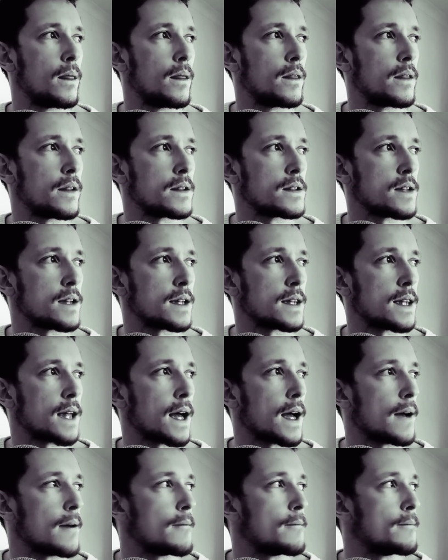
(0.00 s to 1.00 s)
Things like
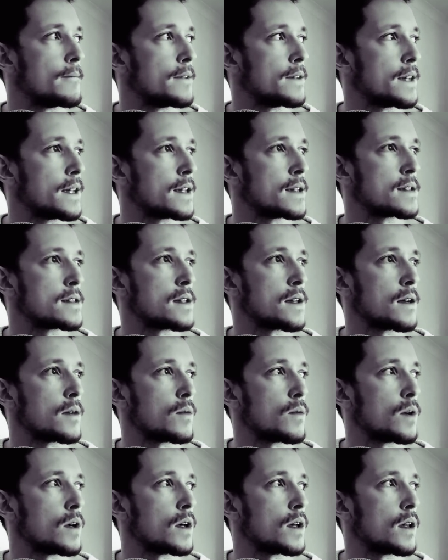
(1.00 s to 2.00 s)
that, things that
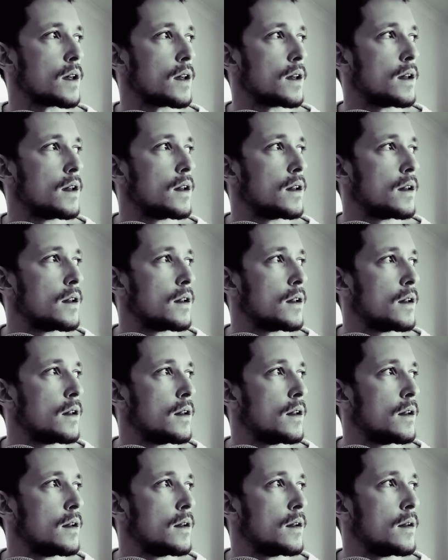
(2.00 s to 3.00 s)
will
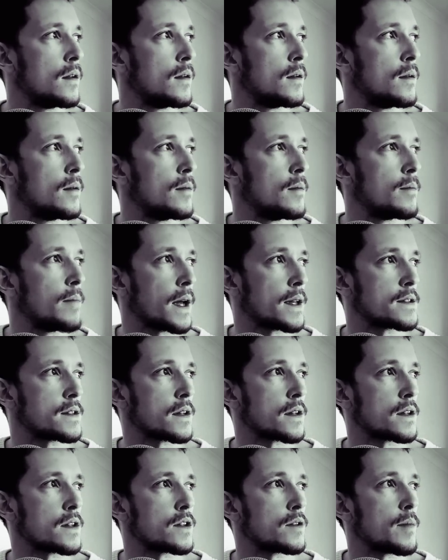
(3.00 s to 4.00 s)

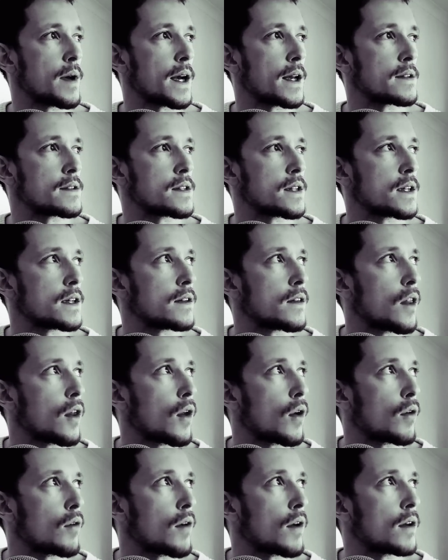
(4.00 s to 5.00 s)
better humanity in the
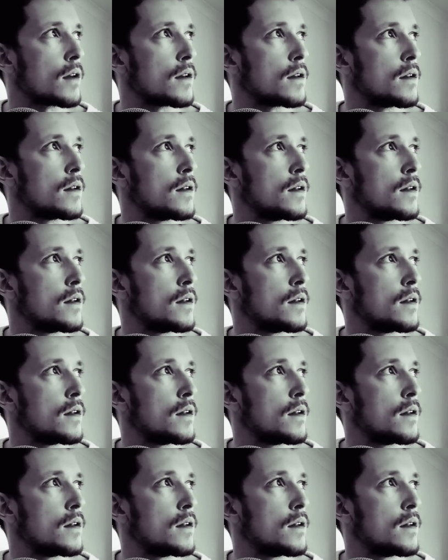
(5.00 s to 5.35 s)
long run.